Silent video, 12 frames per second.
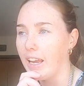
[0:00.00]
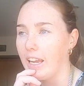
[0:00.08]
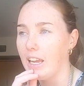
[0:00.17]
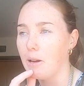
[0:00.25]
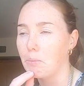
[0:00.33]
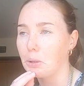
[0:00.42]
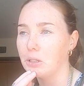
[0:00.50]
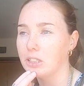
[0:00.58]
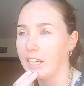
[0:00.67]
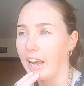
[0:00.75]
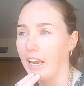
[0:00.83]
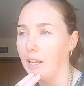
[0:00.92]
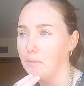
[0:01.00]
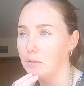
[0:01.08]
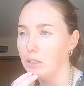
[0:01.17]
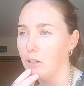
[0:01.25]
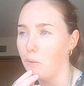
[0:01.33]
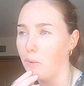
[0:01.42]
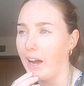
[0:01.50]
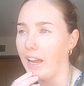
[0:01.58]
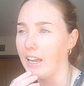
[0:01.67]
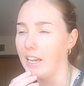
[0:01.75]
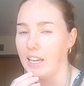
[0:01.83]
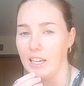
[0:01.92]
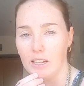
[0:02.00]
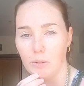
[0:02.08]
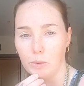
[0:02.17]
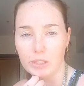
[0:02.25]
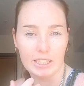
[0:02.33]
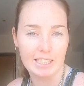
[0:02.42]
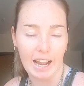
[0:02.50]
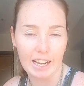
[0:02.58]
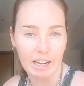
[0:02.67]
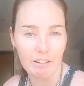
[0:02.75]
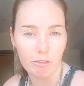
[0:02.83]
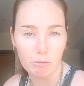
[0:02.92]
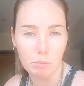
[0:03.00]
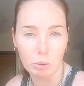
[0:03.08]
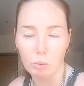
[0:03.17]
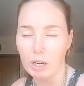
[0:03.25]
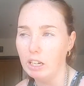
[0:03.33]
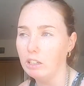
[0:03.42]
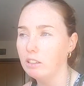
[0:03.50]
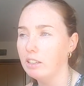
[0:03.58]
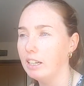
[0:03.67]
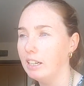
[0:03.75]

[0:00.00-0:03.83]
he approached games and the way he was attacking from ball one,